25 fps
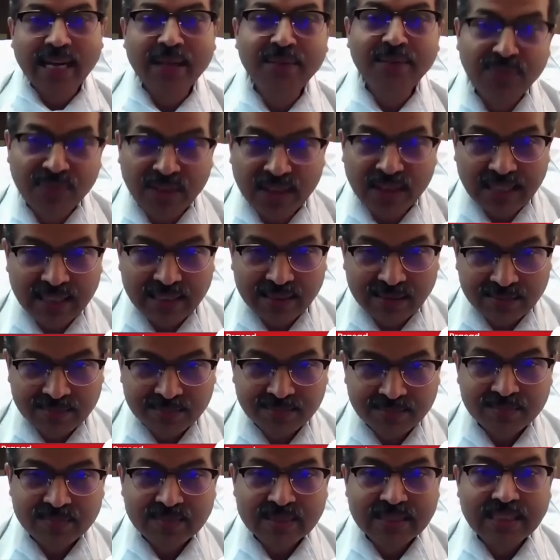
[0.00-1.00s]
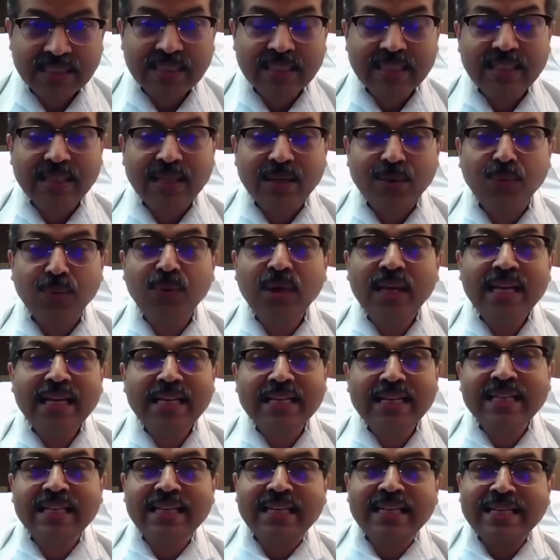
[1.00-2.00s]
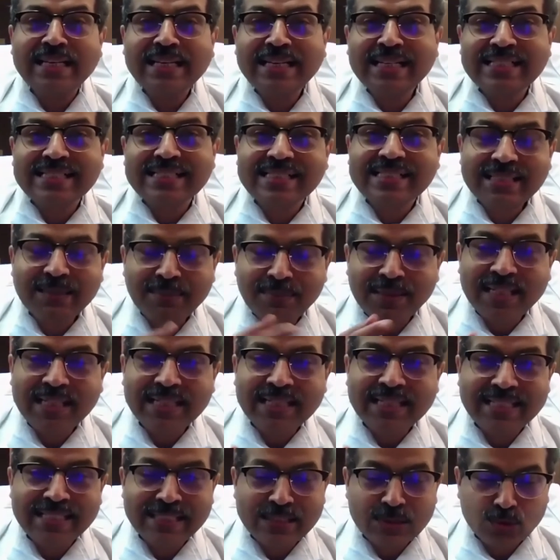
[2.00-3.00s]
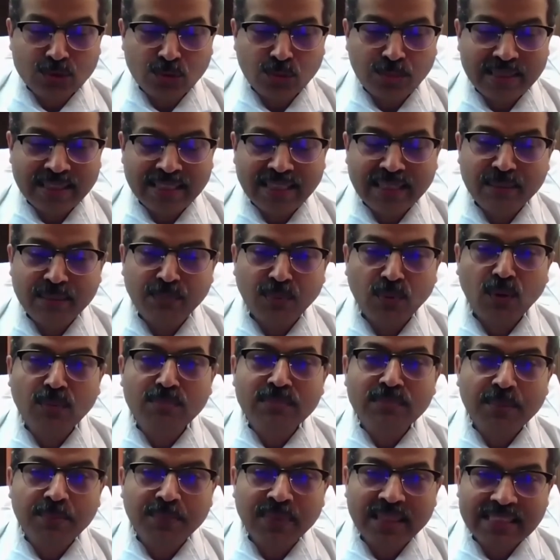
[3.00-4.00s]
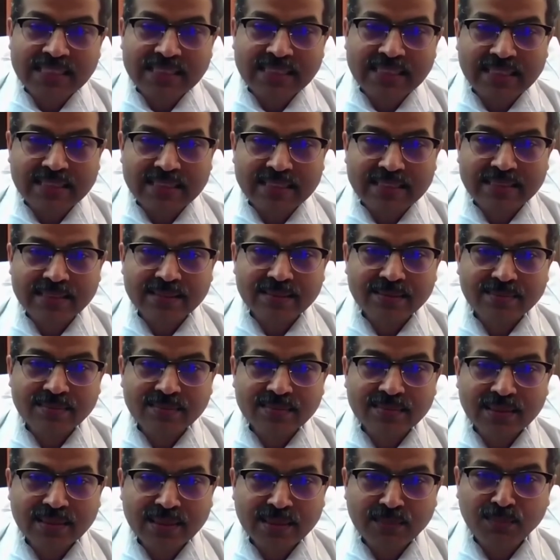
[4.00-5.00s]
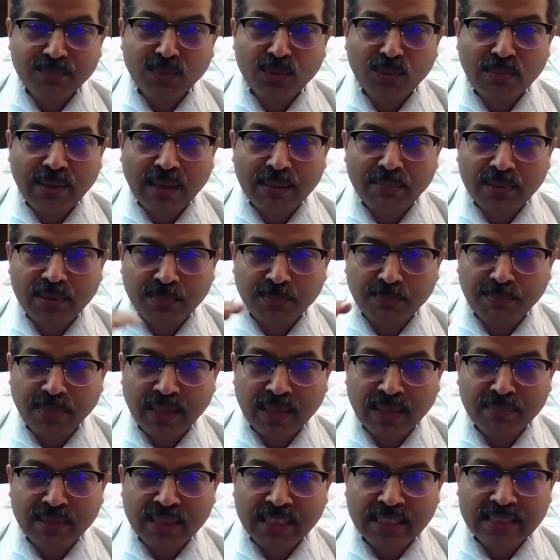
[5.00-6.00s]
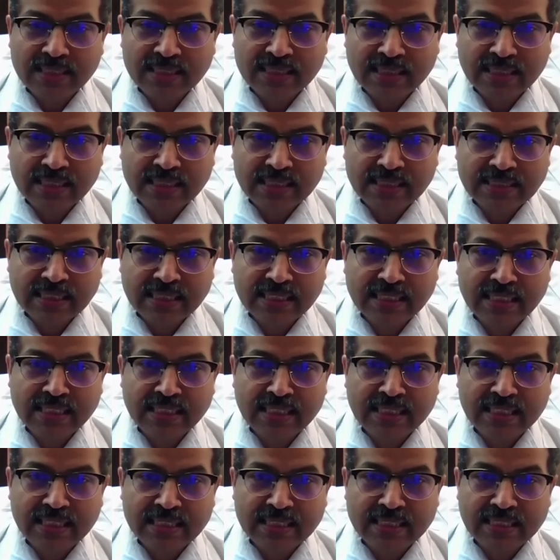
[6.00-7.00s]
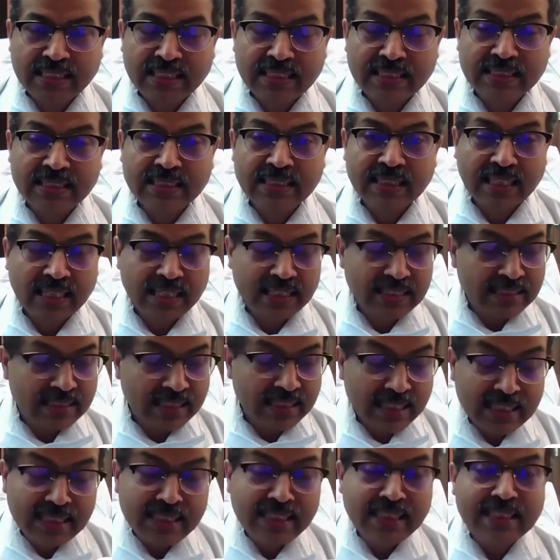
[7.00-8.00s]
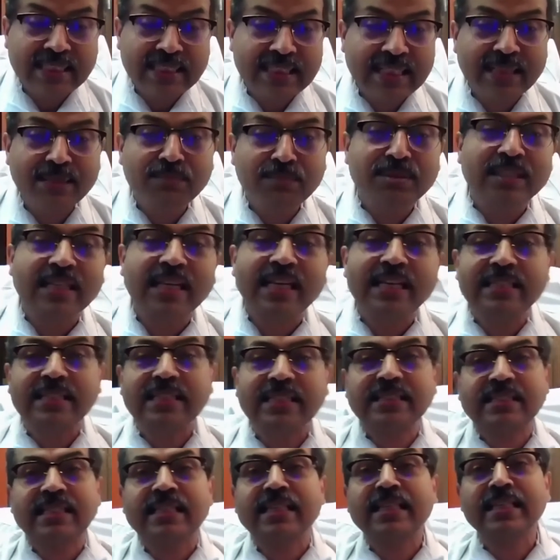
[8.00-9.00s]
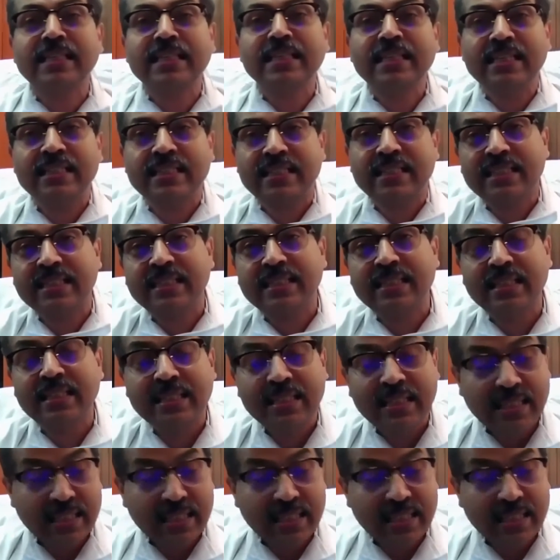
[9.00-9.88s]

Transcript: I feel. We need several things to be done from the basics. Improve our primary healthcare, secondary healthcare, and then it comes like this secondary healthcare.